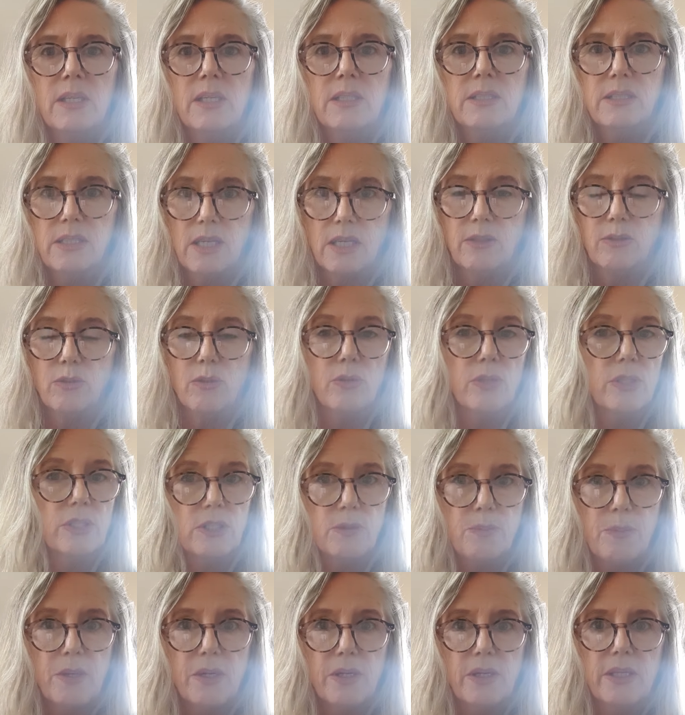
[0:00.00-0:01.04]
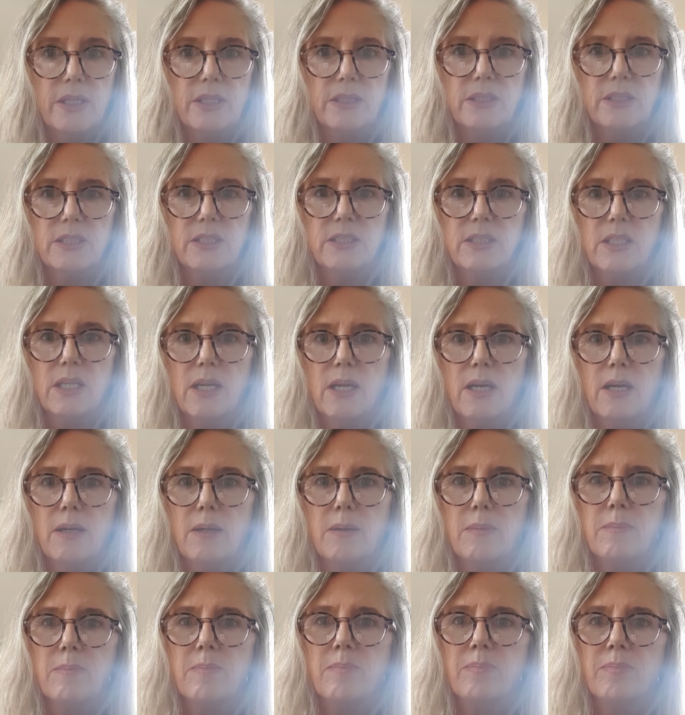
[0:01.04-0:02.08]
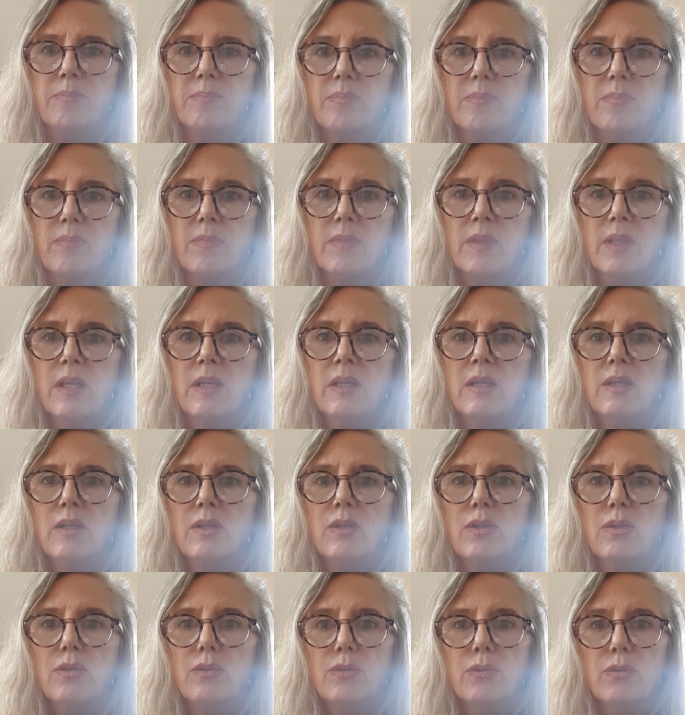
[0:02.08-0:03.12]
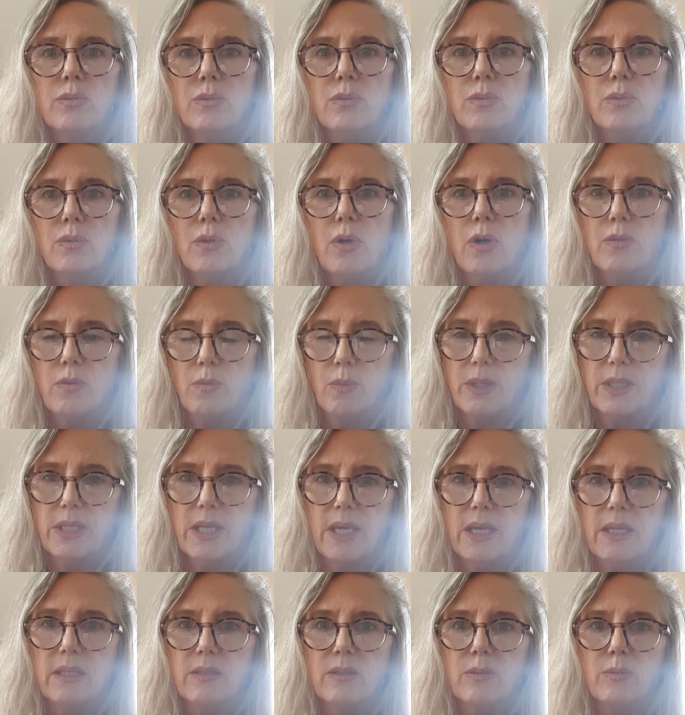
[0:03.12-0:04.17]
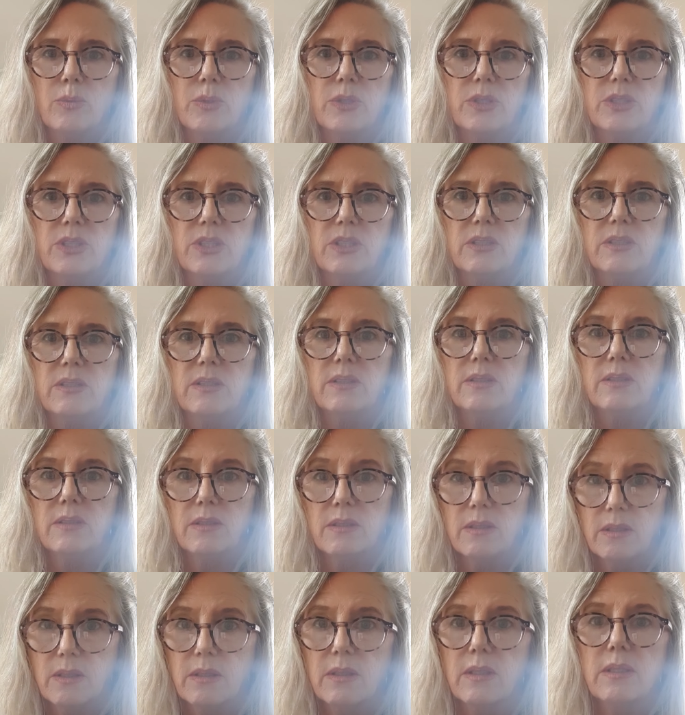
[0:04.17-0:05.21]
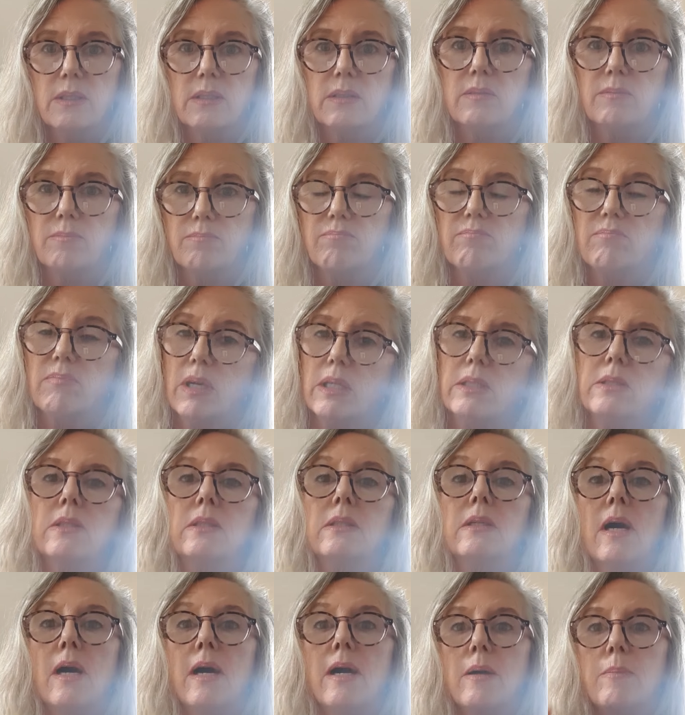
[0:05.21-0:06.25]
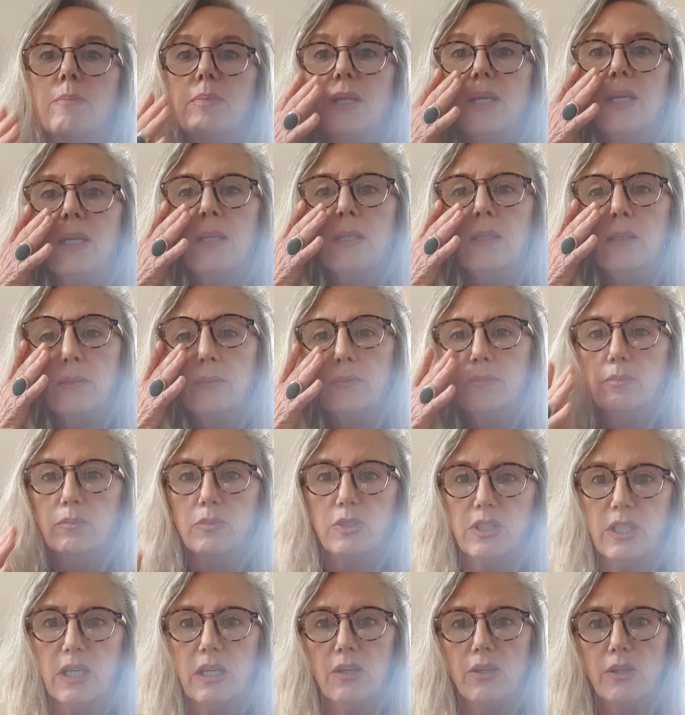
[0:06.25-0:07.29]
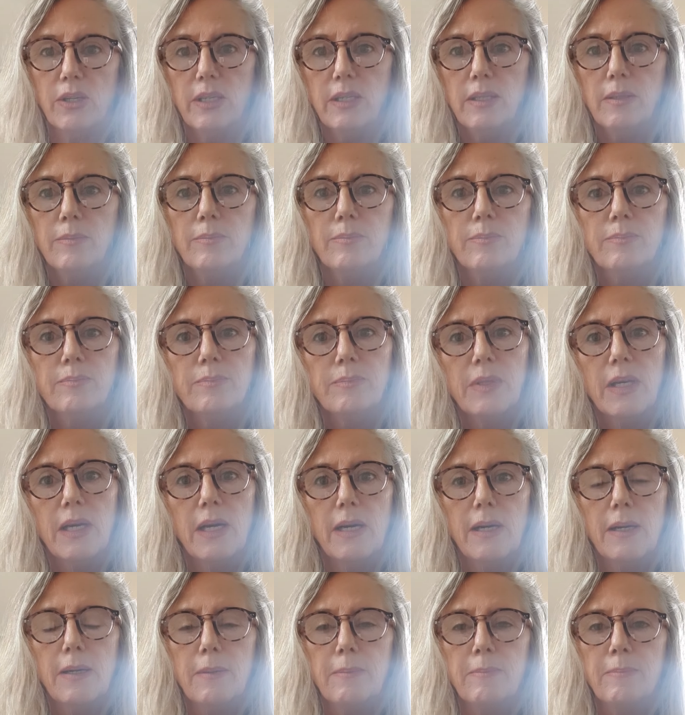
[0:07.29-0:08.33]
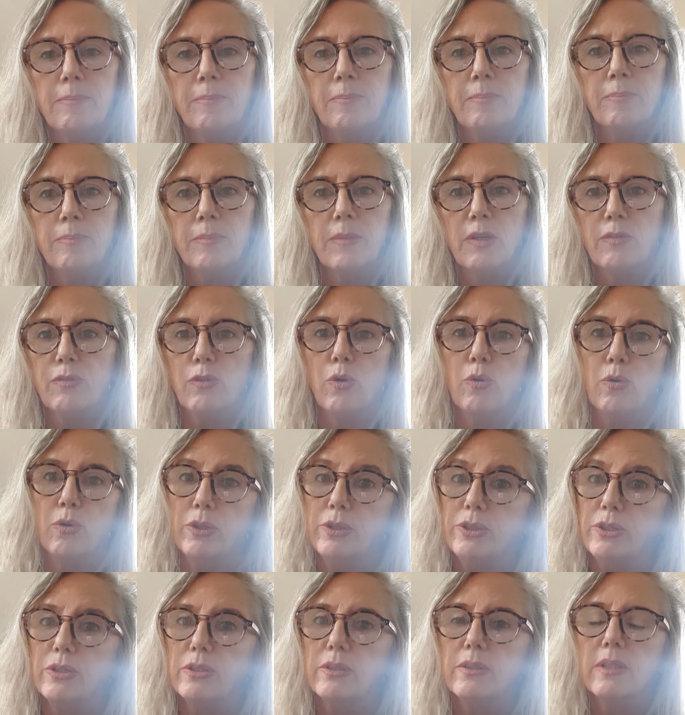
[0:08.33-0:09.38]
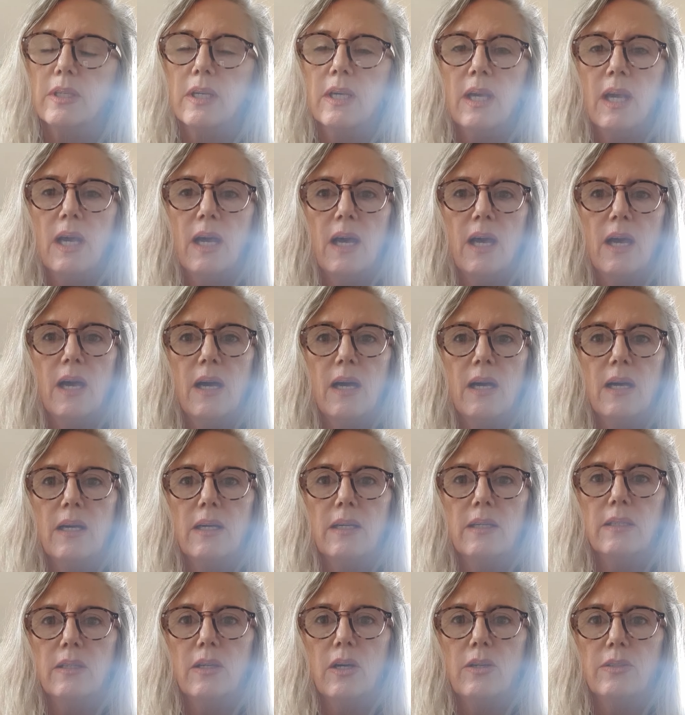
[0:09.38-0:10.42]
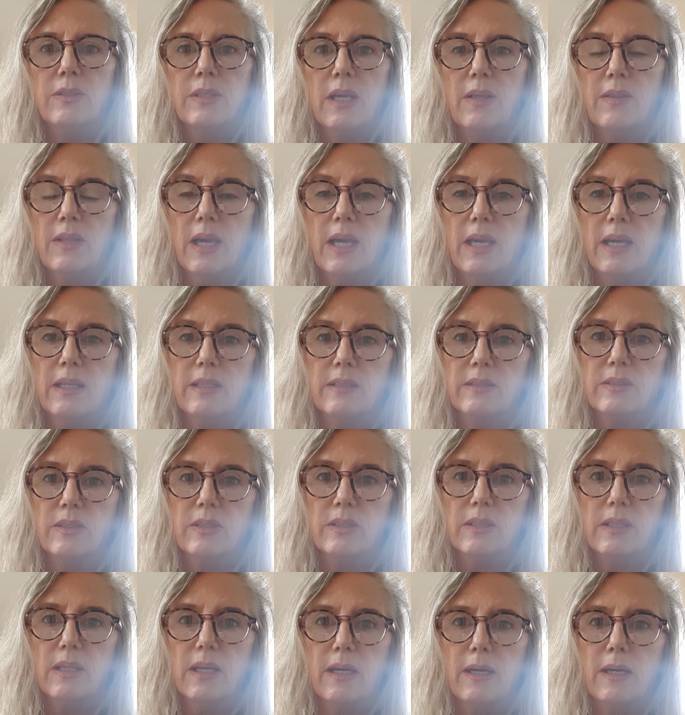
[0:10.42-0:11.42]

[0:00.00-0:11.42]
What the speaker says: done or experienced. On the one hand, it was undeniably scary, of course. On the other hand,